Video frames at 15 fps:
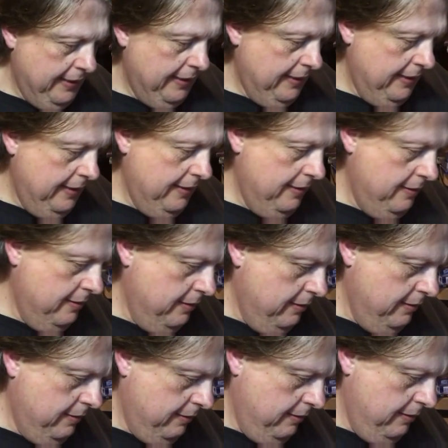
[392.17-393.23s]

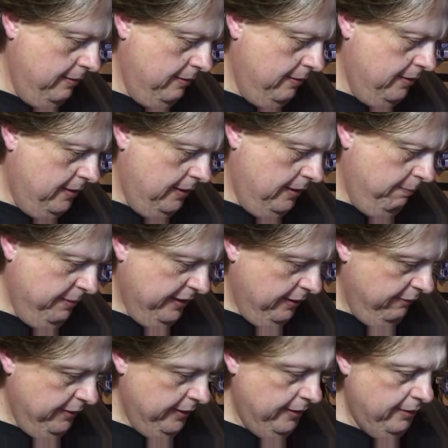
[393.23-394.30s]
And a guitar pick,
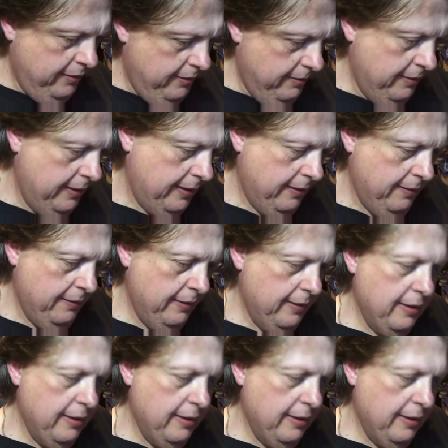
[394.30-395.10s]
I think. Yeah.